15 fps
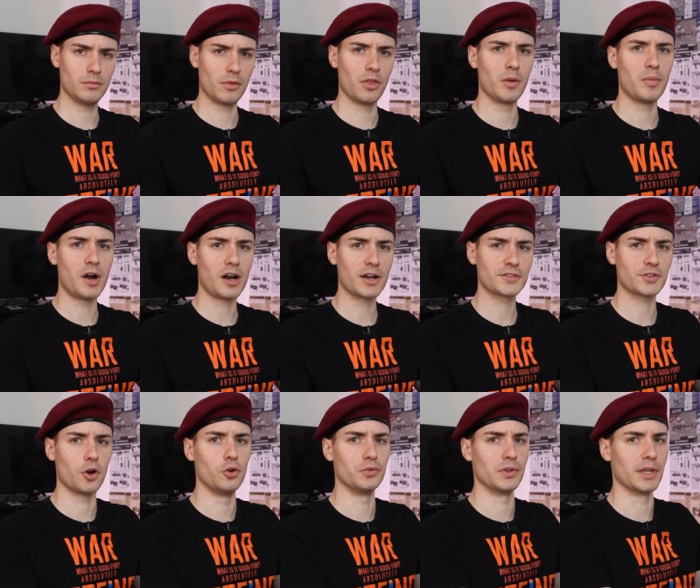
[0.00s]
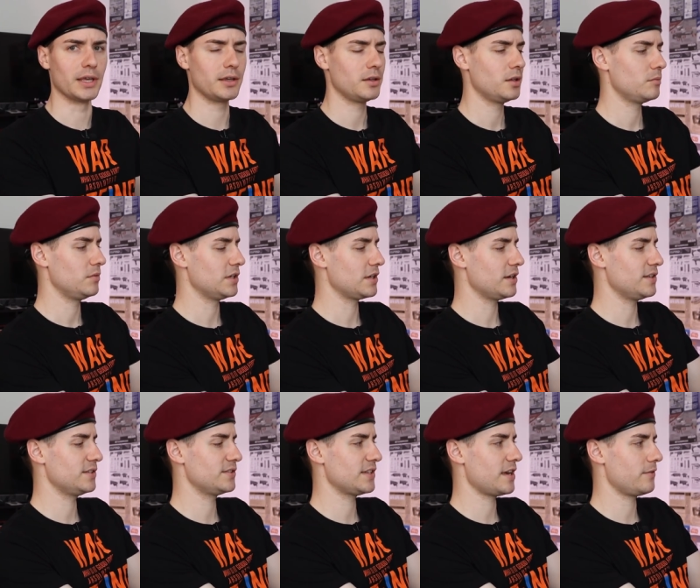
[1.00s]
the box only,
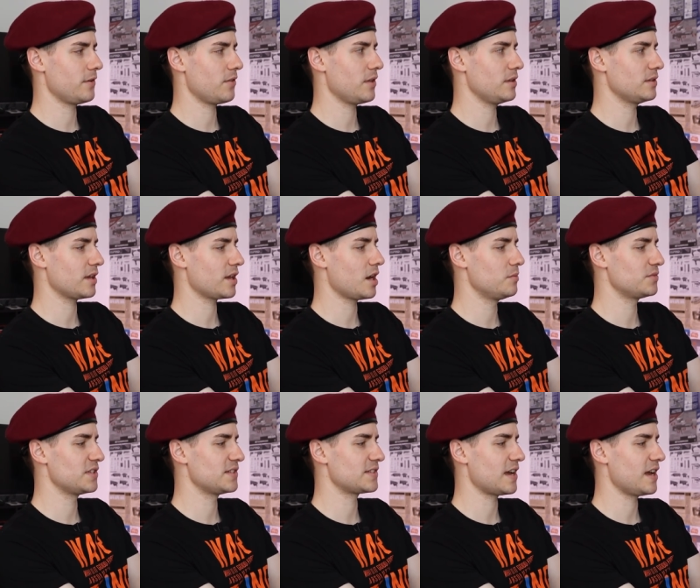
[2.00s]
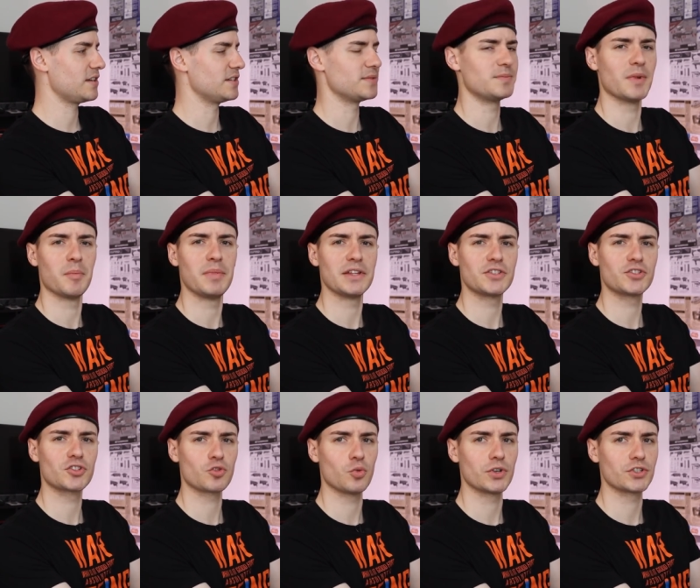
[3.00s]
because everything that comes inside is a bit
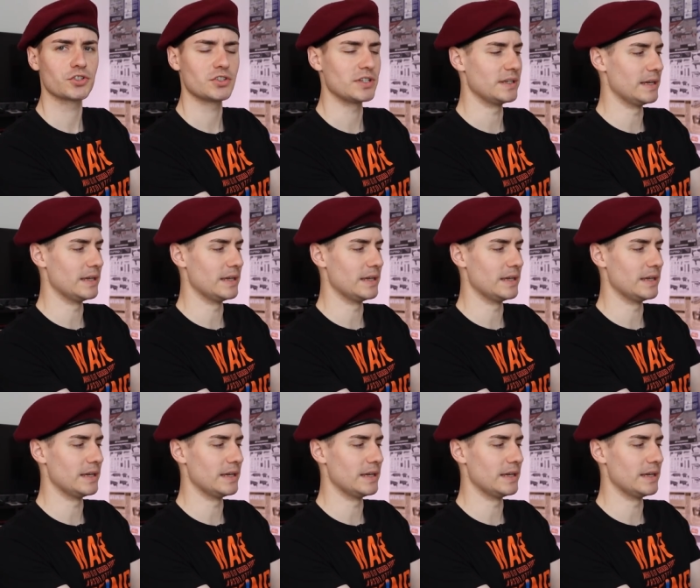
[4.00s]
squished